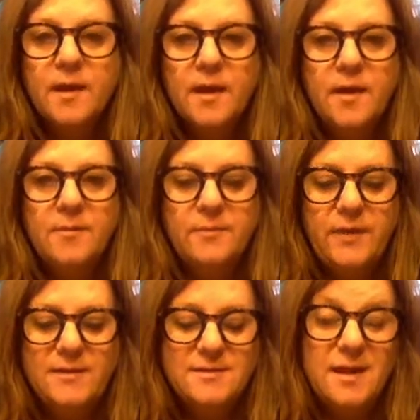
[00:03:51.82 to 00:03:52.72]

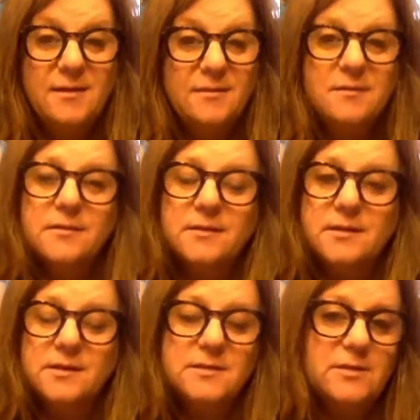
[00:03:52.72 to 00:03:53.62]
That's not
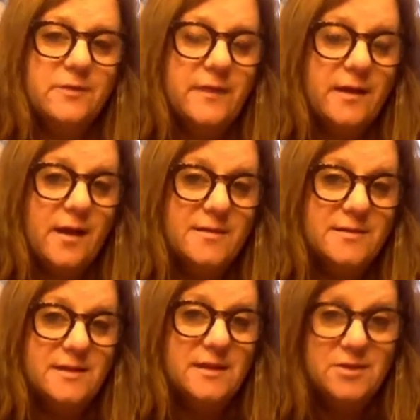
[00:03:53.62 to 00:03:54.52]
considering that God is
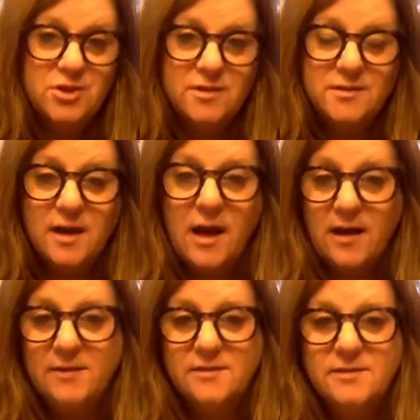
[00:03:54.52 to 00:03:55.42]
an unjust
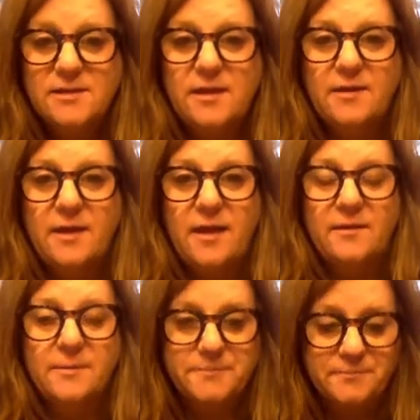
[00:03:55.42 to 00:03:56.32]
God. It's saying
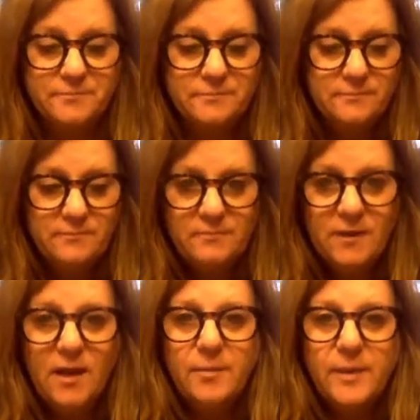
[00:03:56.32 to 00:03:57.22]
that
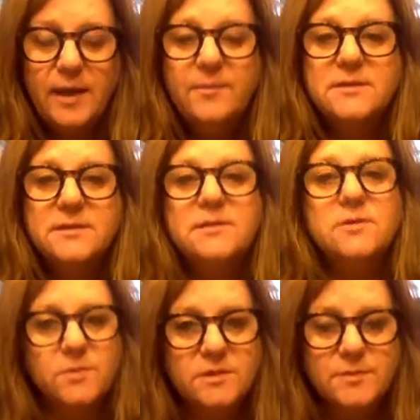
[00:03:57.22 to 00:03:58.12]
Amos is
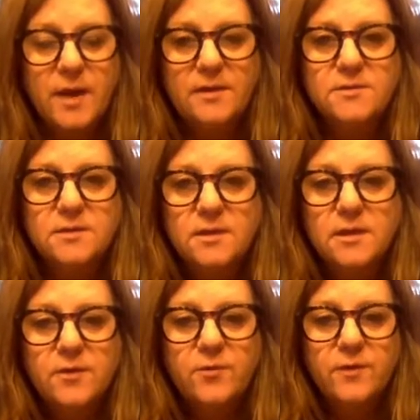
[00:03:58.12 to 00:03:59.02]
the response
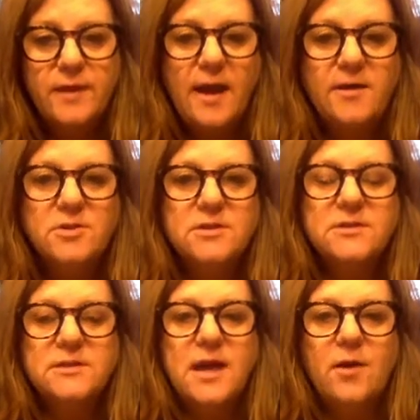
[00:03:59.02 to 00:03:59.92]
for the
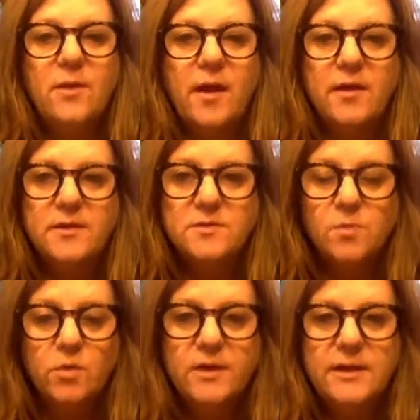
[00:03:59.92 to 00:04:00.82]
actions, and how God is
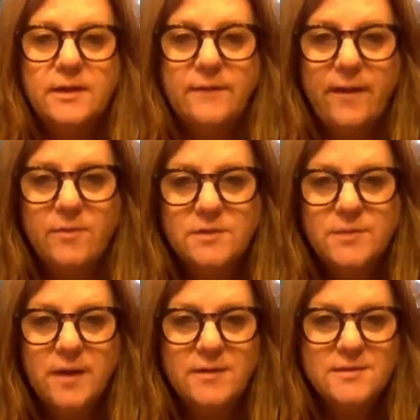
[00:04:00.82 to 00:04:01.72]
working in that
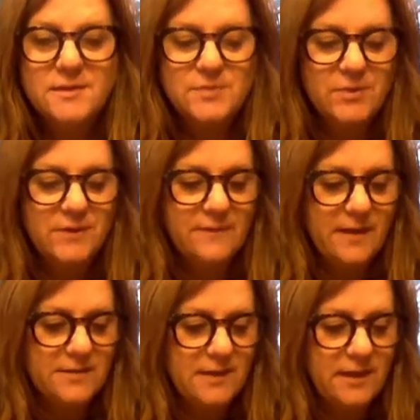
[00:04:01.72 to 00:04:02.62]
response is pretty
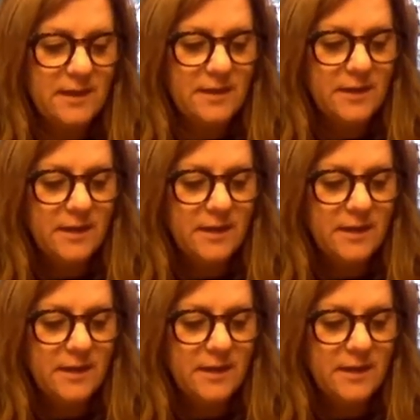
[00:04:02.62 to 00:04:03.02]
fascinating.